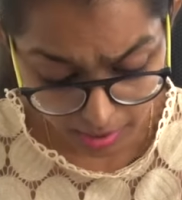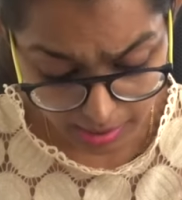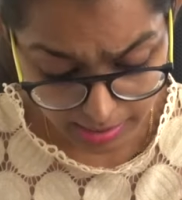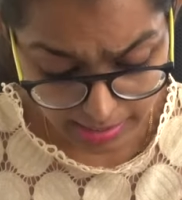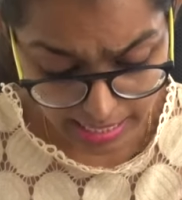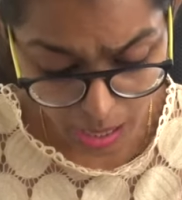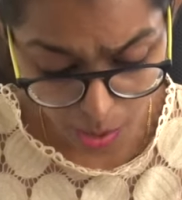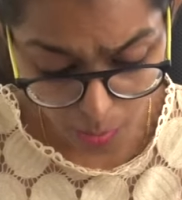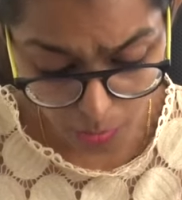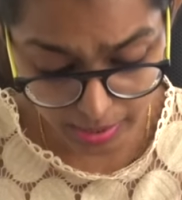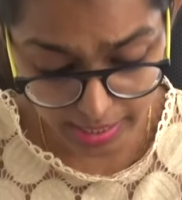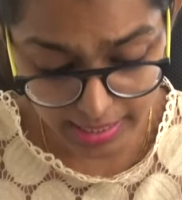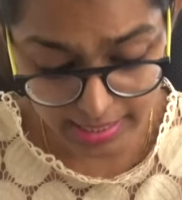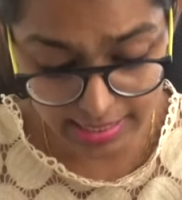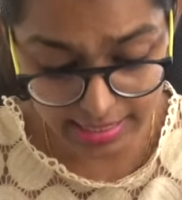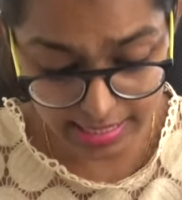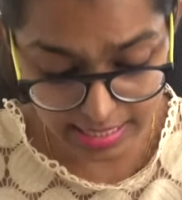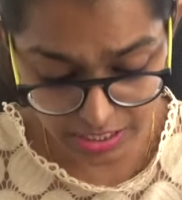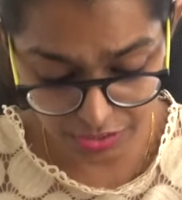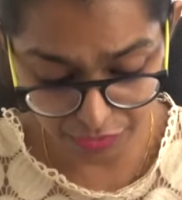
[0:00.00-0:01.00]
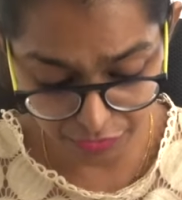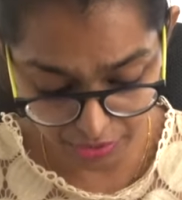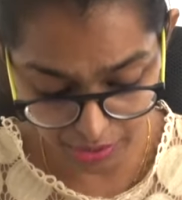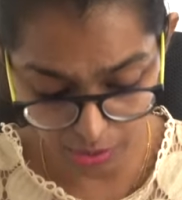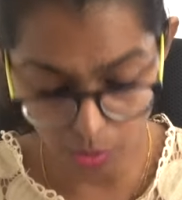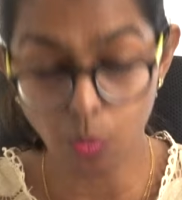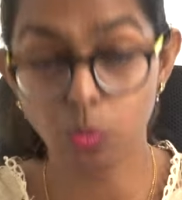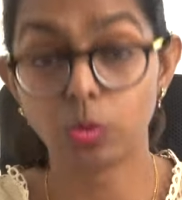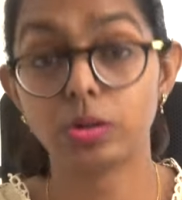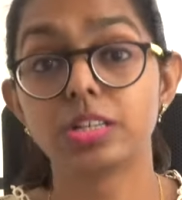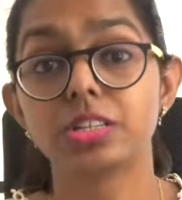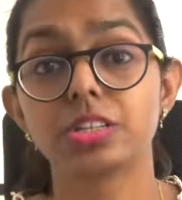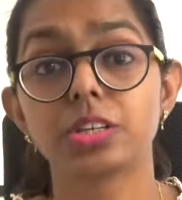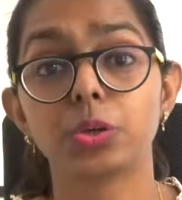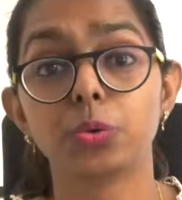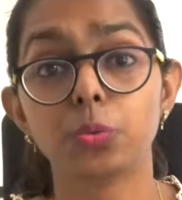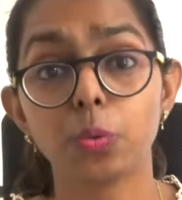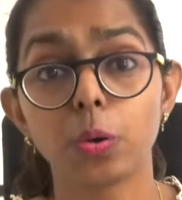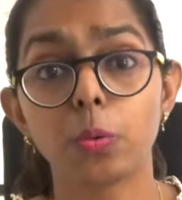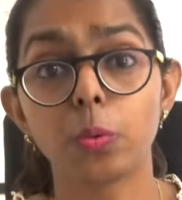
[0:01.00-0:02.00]
Now, in this free course,
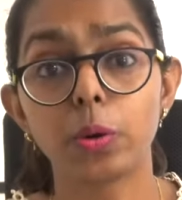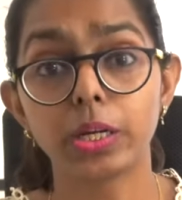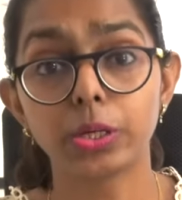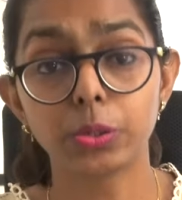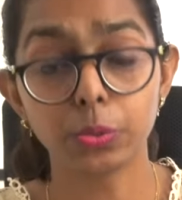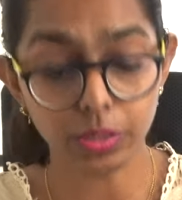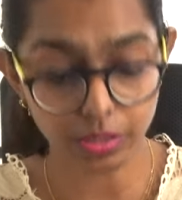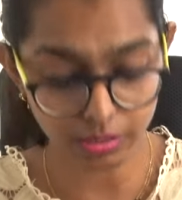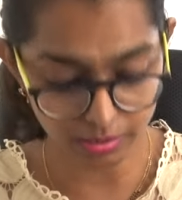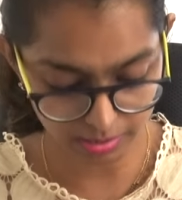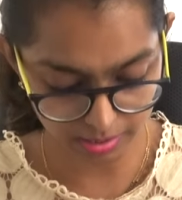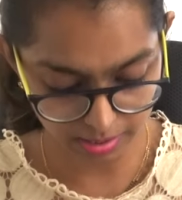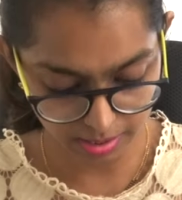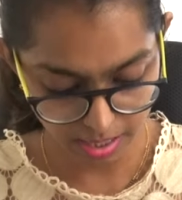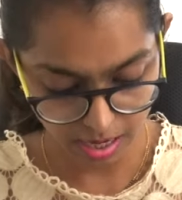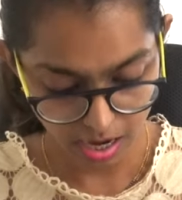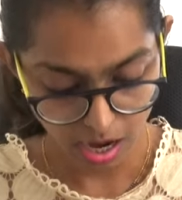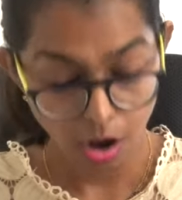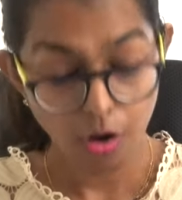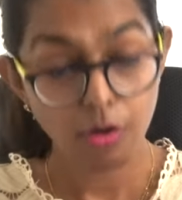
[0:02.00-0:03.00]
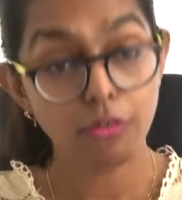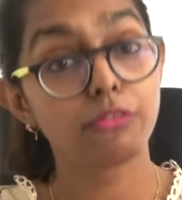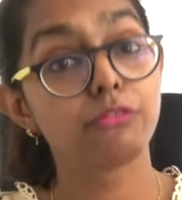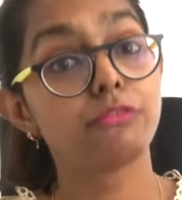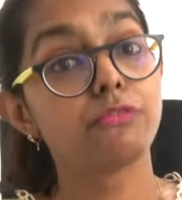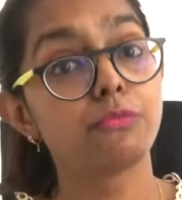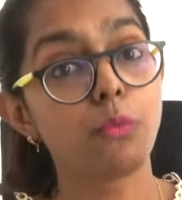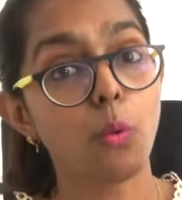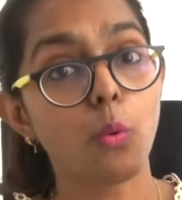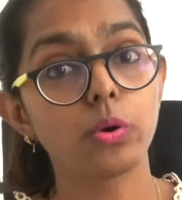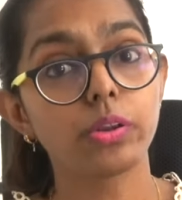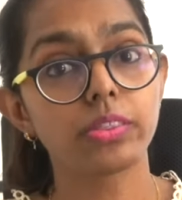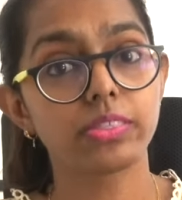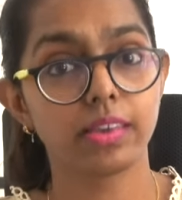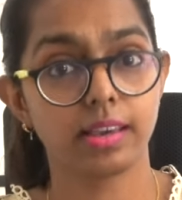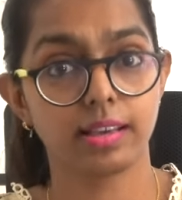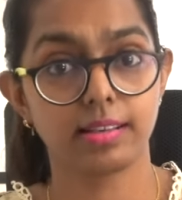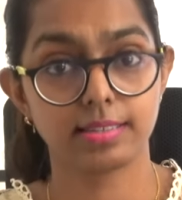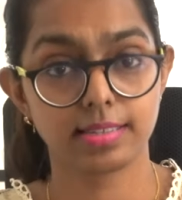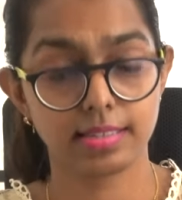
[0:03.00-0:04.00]
you are going to learn 4
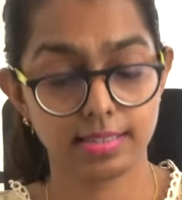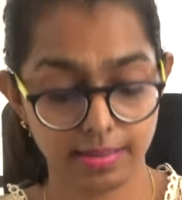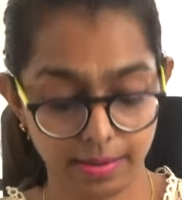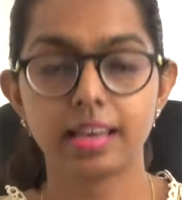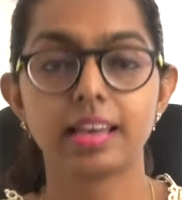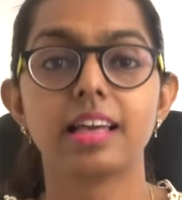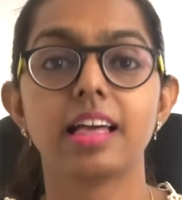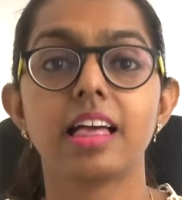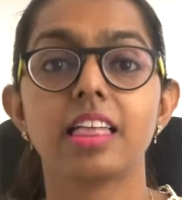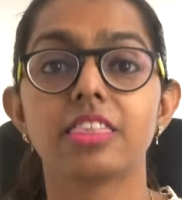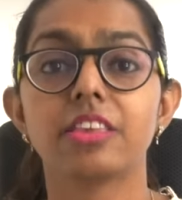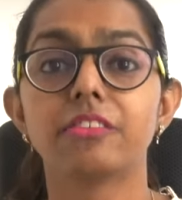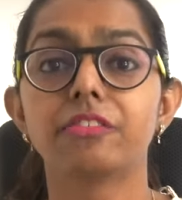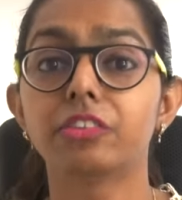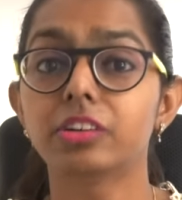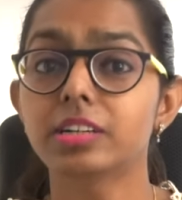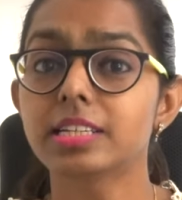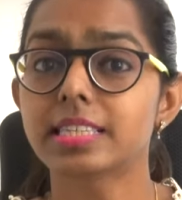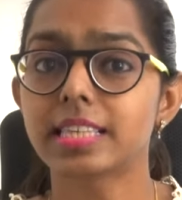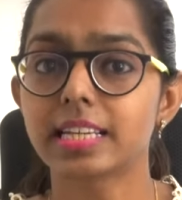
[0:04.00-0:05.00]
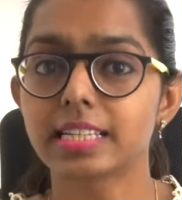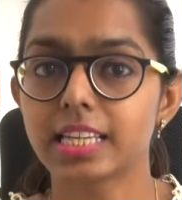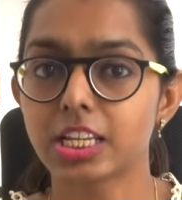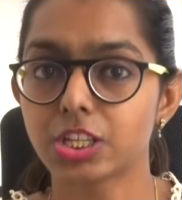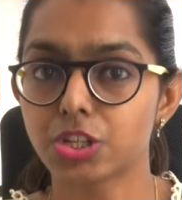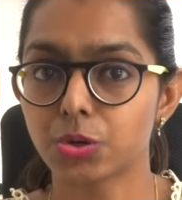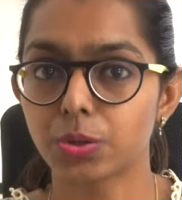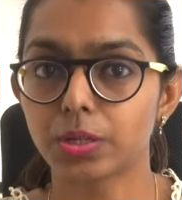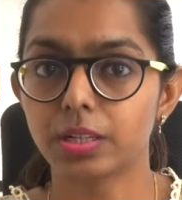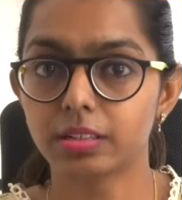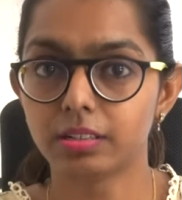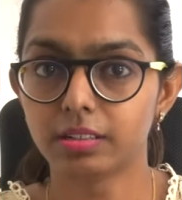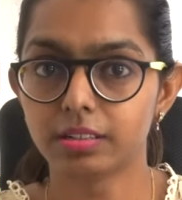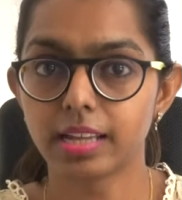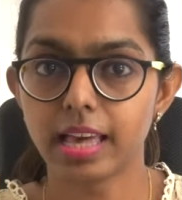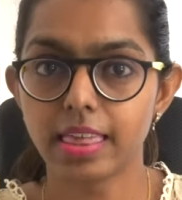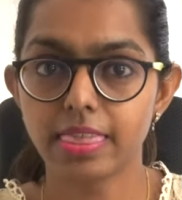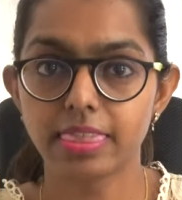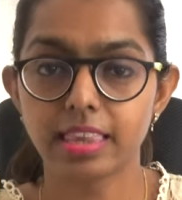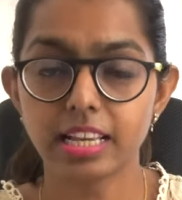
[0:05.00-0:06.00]
things. The first thing that you will
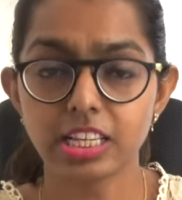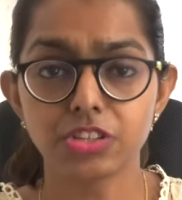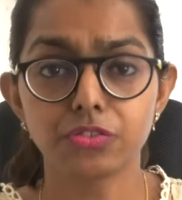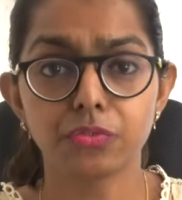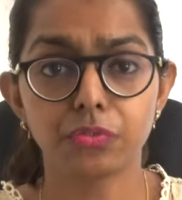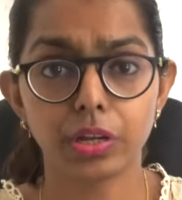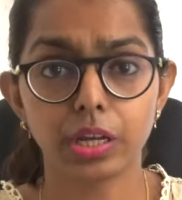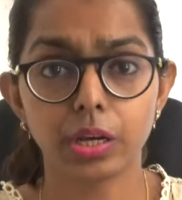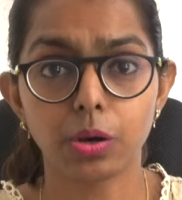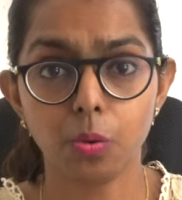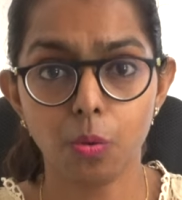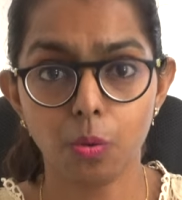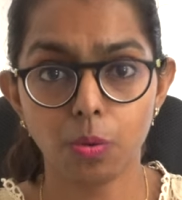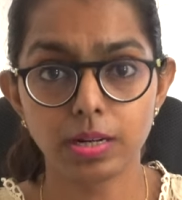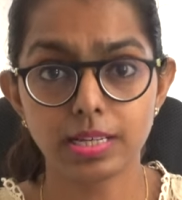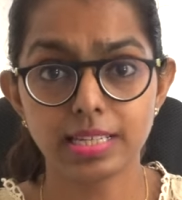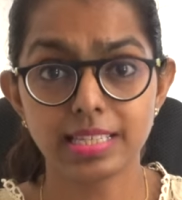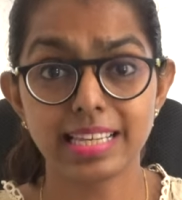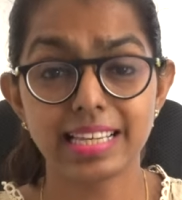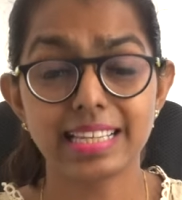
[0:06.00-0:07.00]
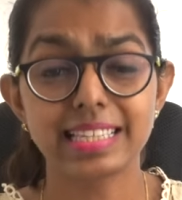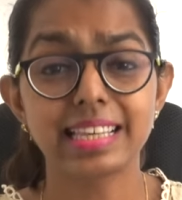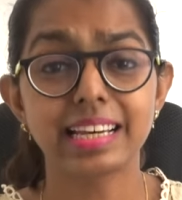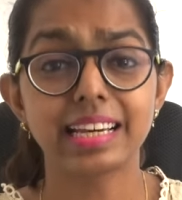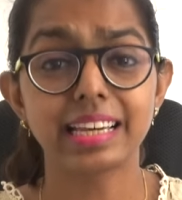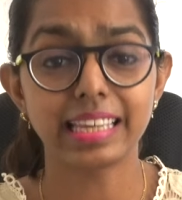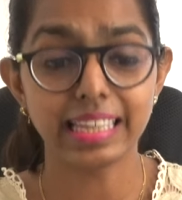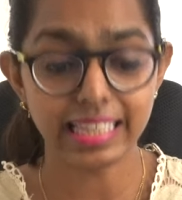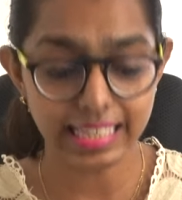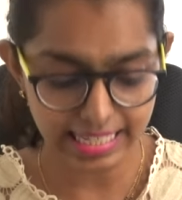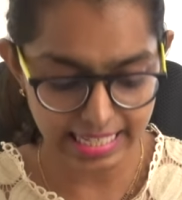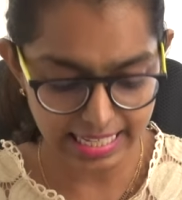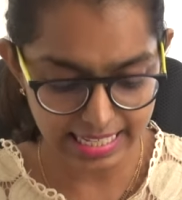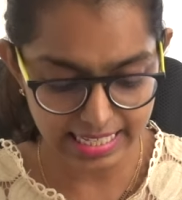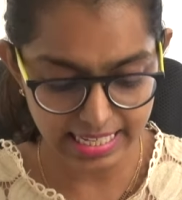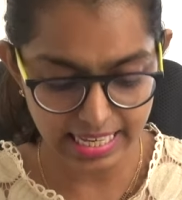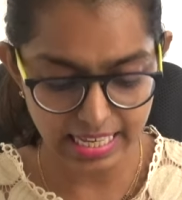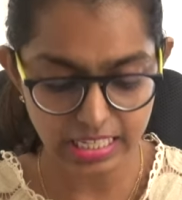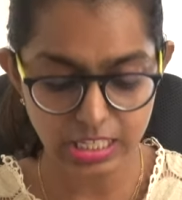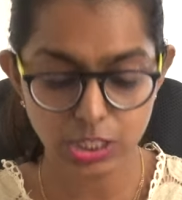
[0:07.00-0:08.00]
learn in this free course is the
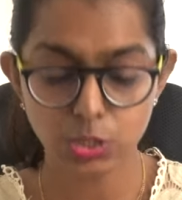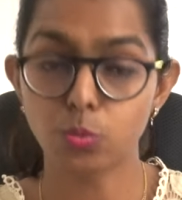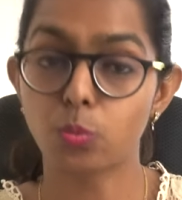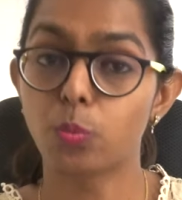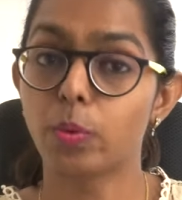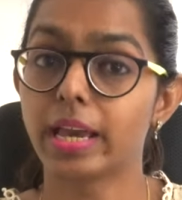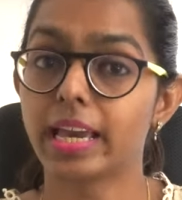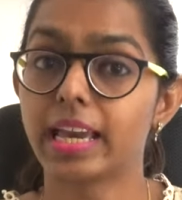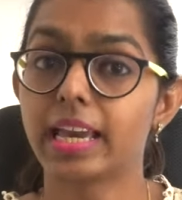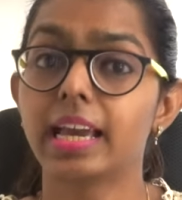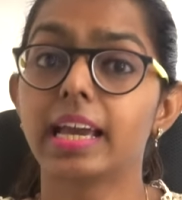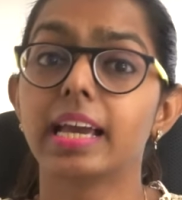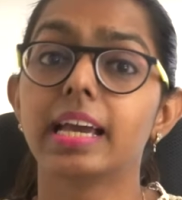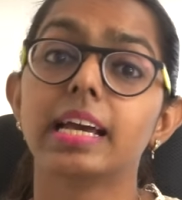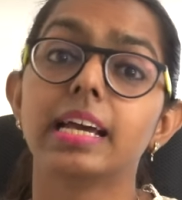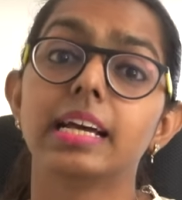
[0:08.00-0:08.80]
easiest way